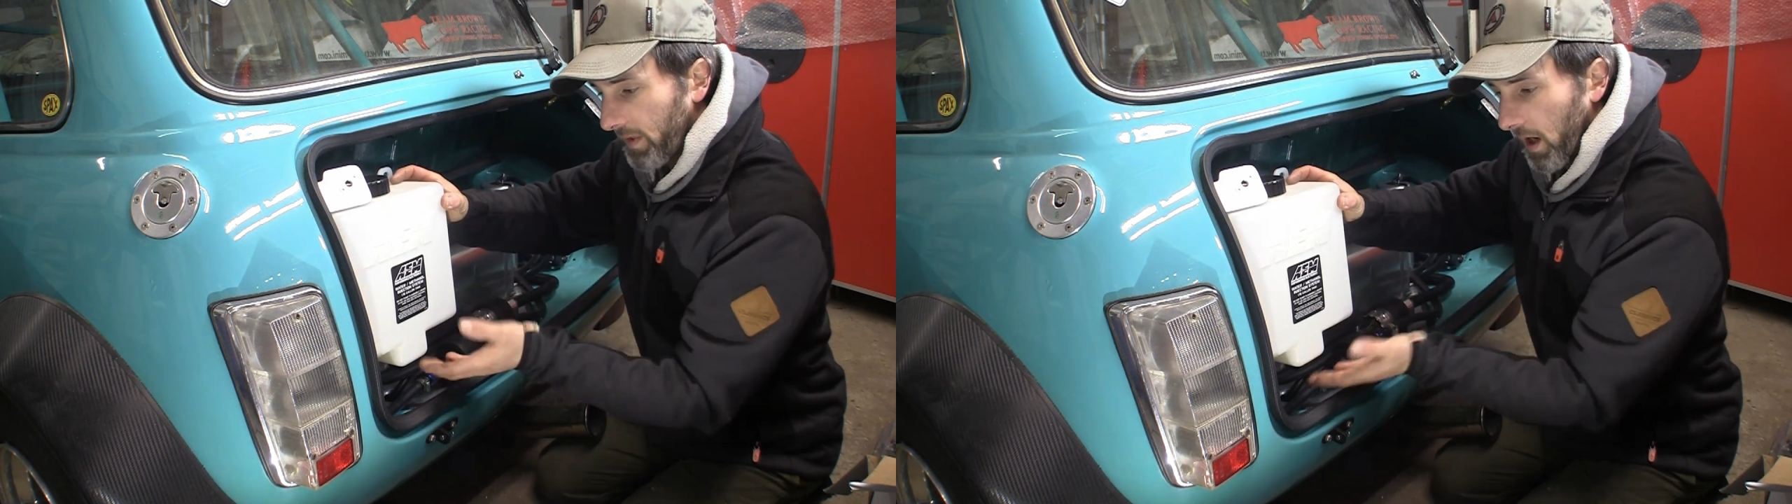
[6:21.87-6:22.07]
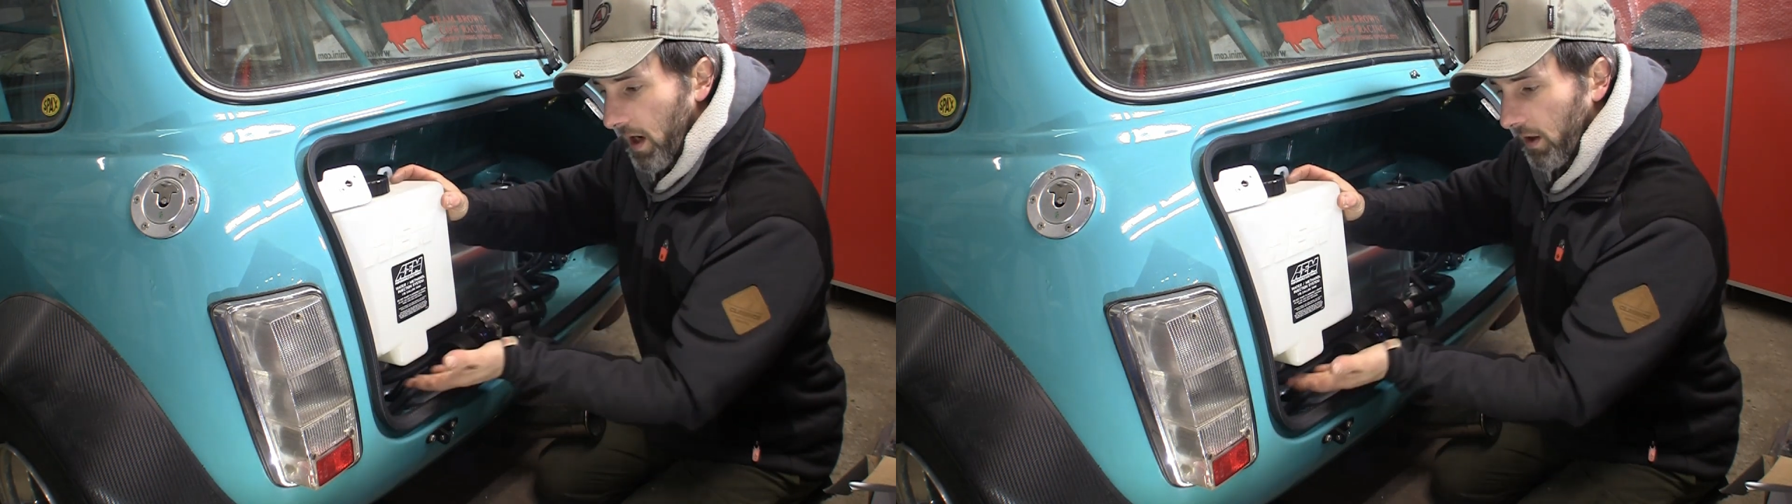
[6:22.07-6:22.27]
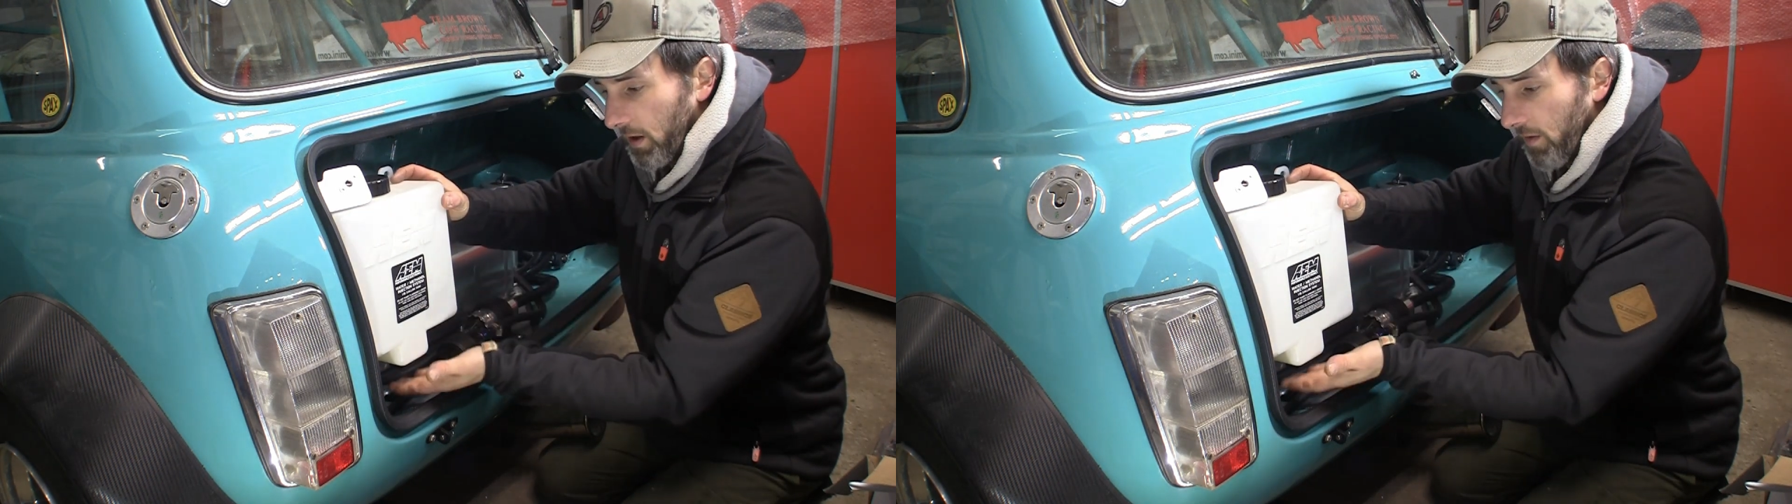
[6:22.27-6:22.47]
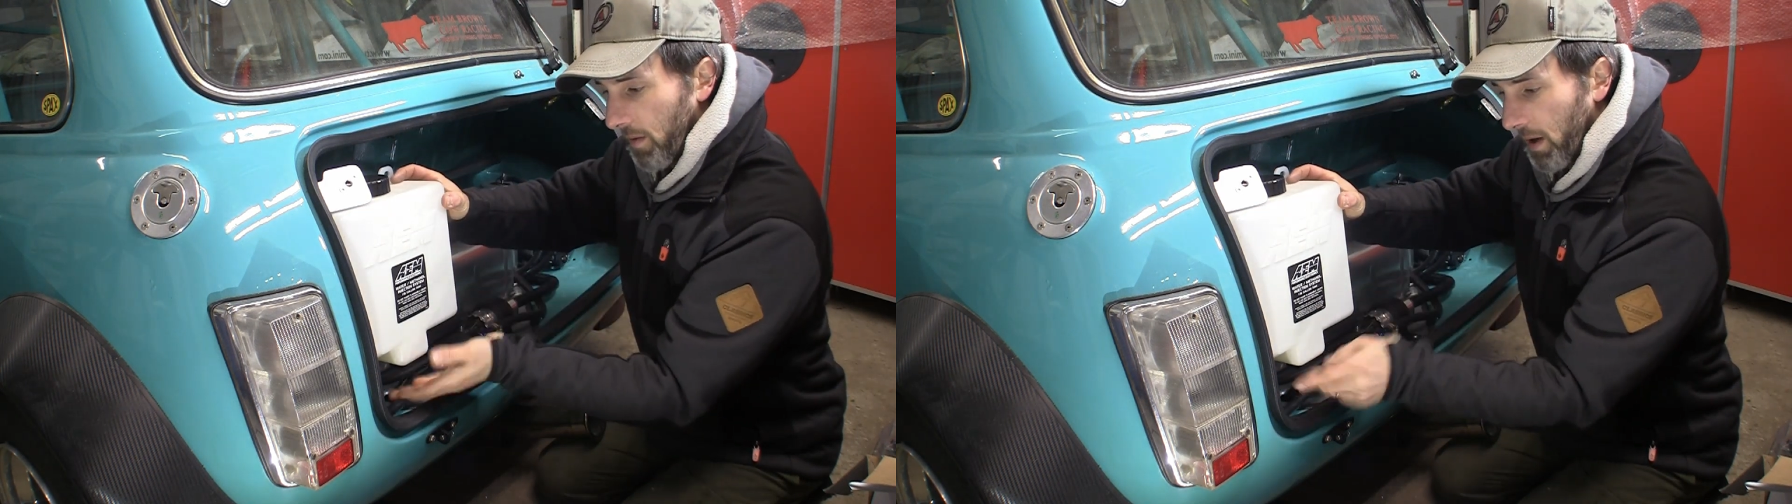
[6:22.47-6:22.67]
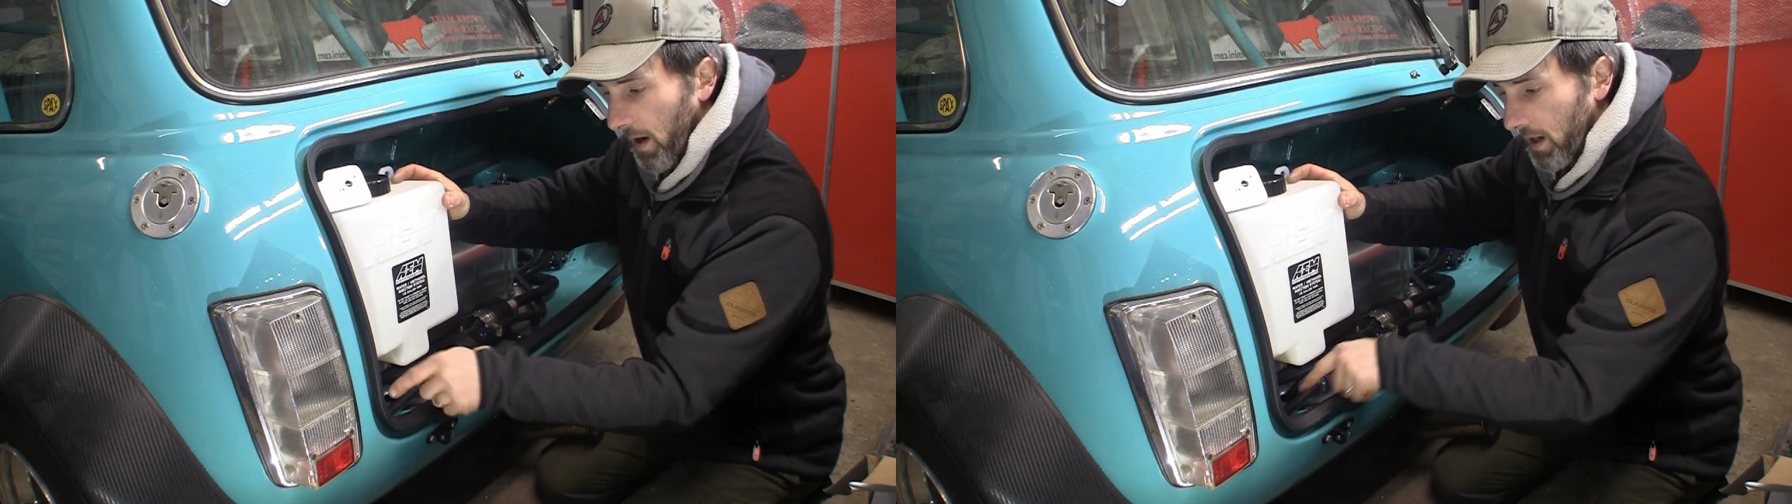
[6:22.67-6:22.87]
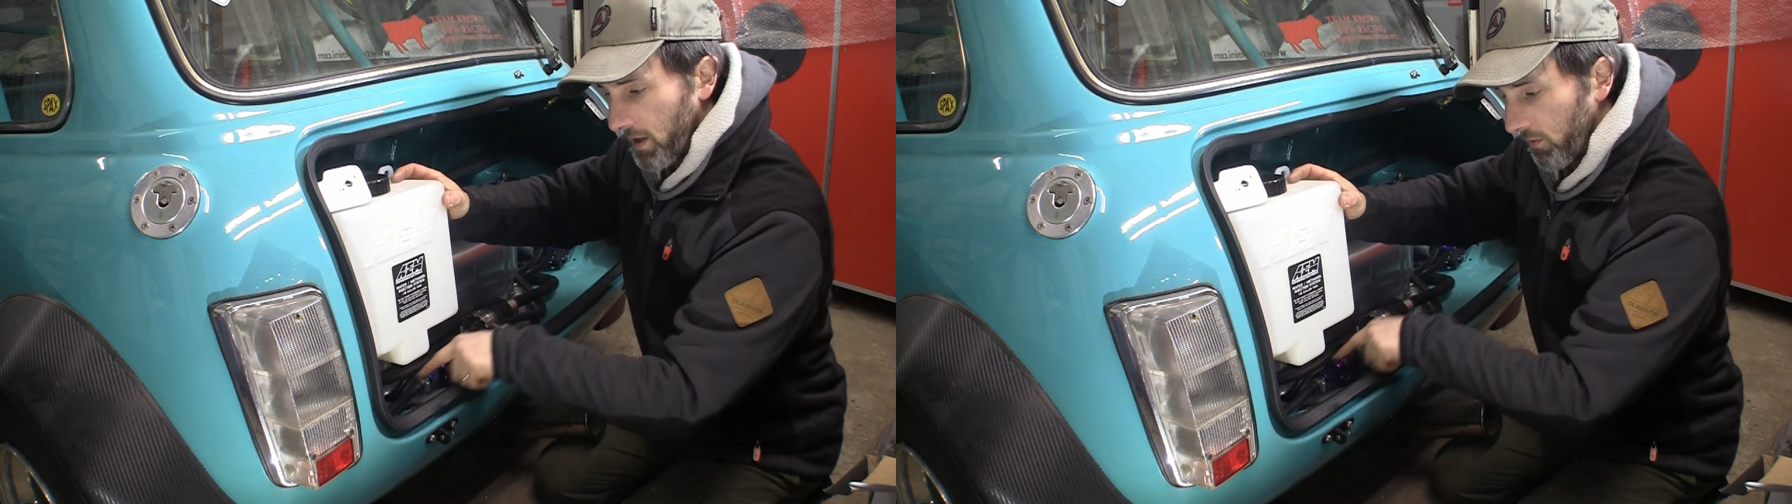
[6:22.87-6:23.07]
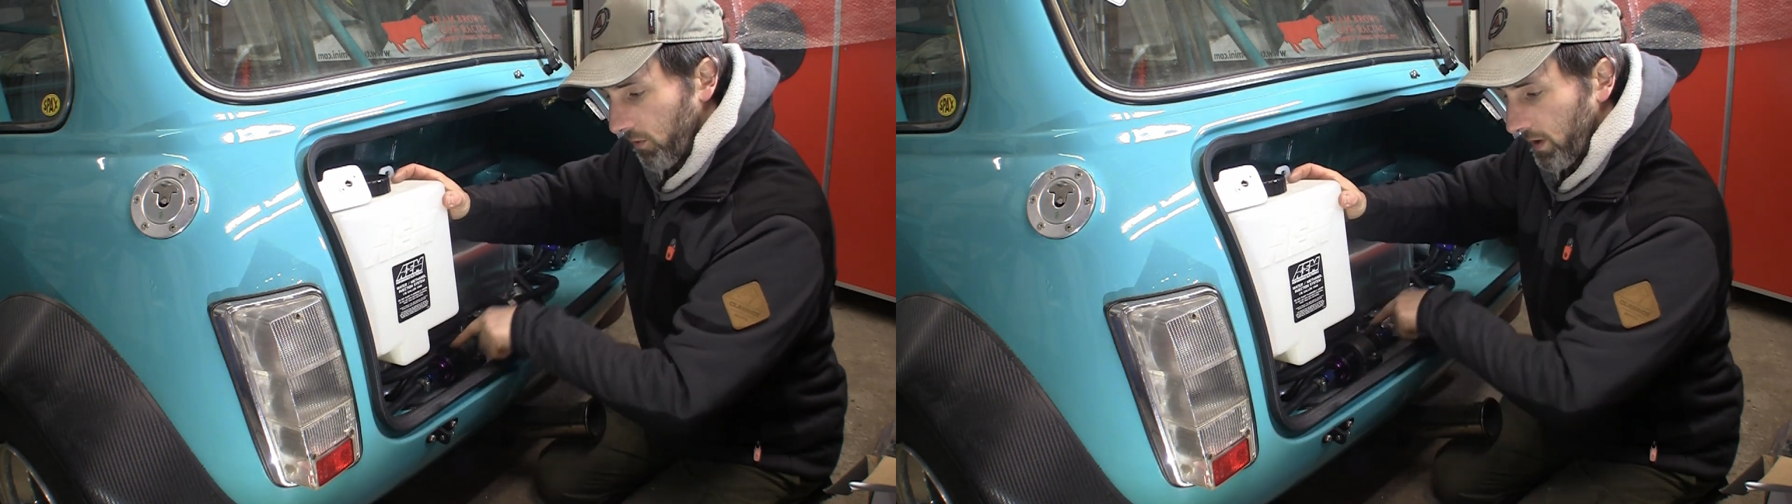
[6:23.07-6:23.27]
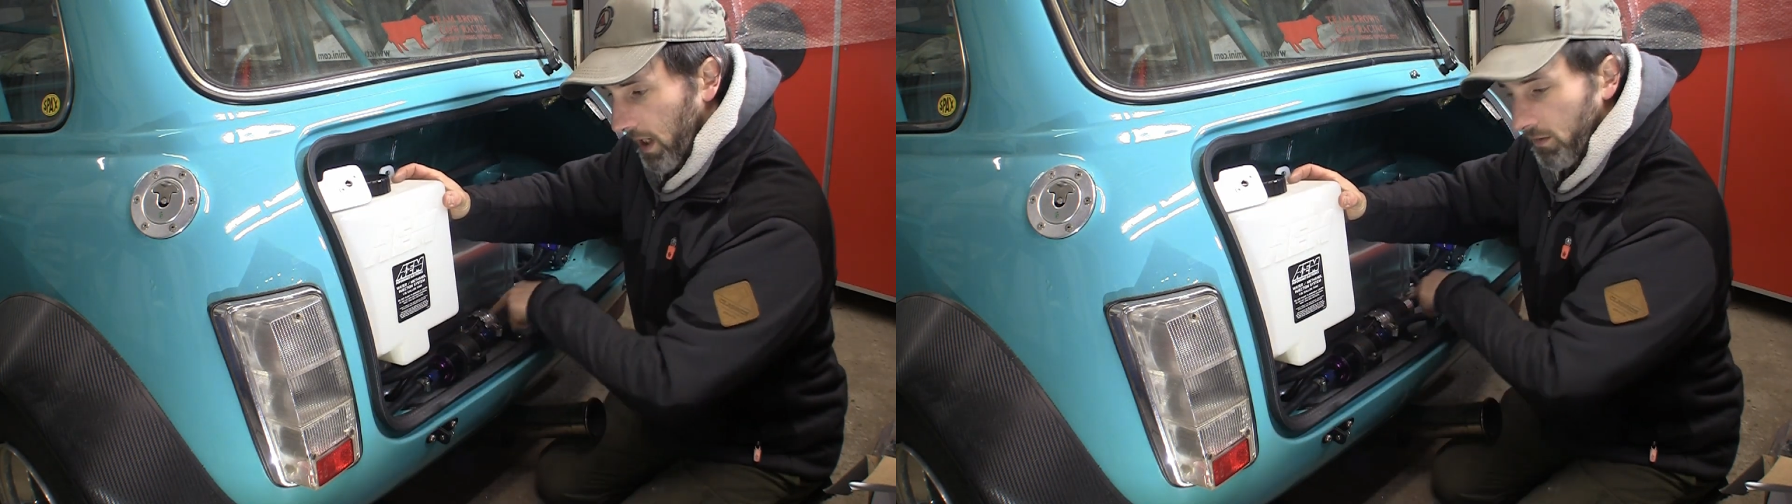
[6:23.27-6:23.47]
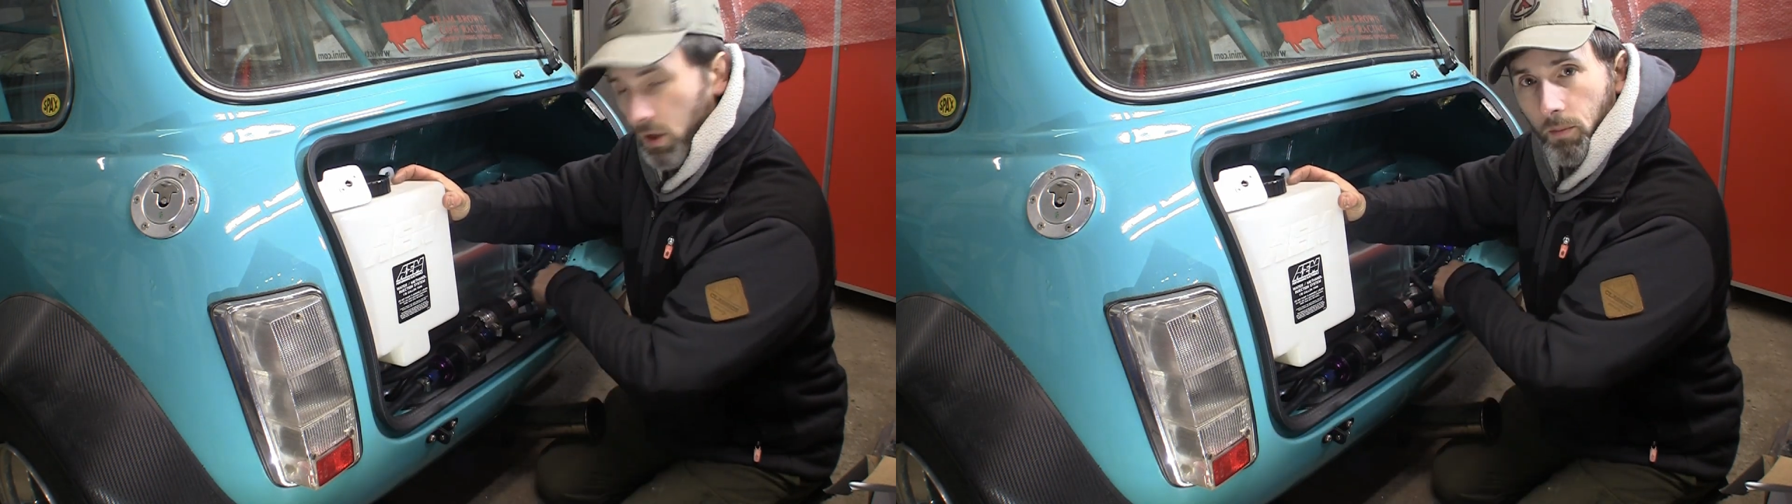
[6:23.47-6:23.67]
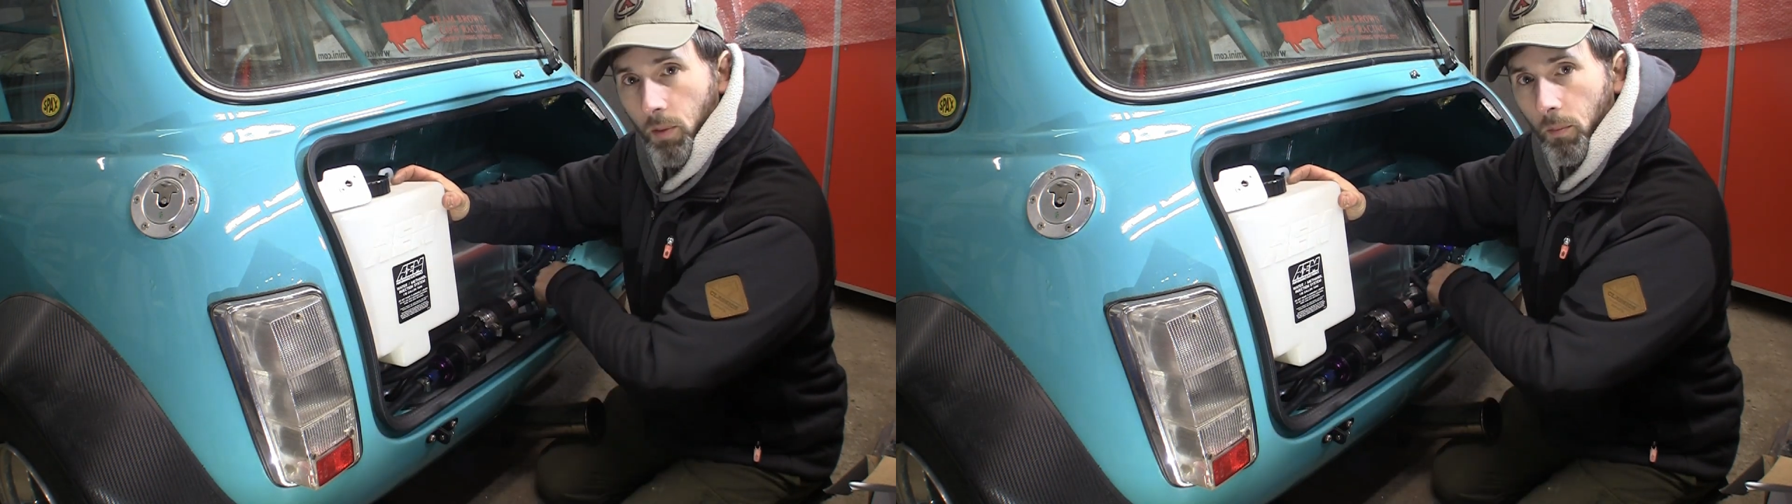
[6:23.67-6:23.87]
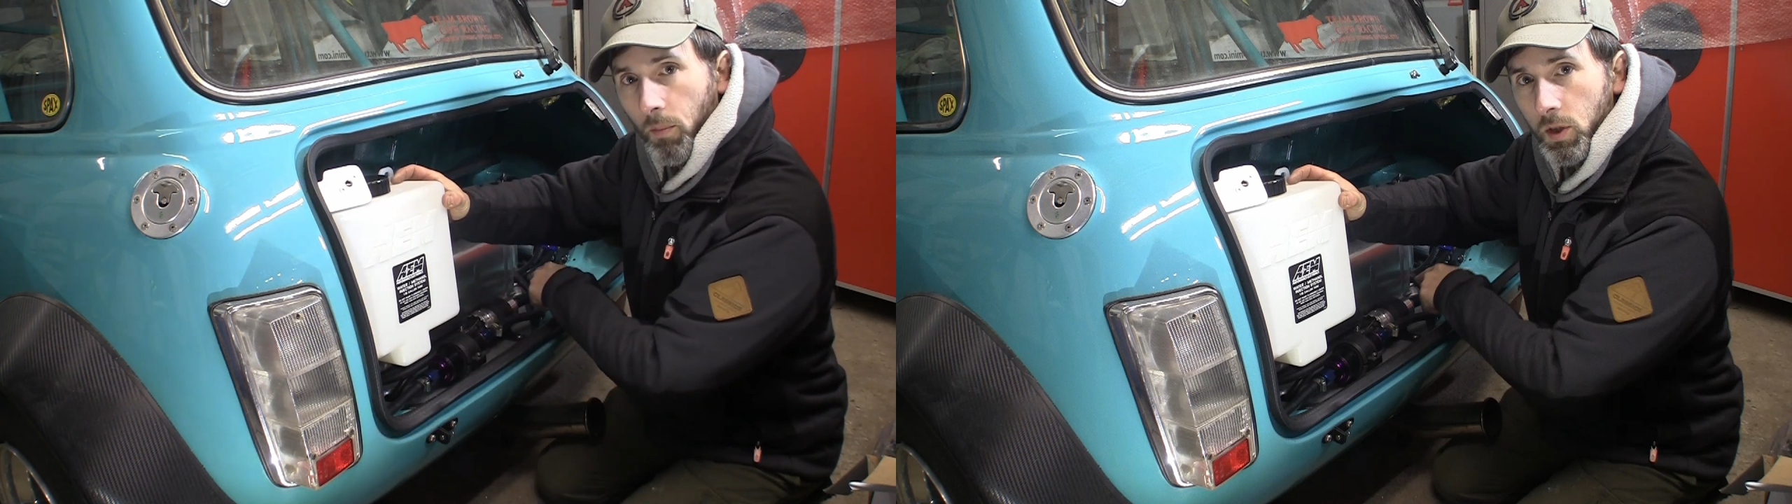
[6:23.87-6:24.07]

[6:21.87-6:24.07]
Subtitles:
And then I'll give it a bit of height to run down to the pump,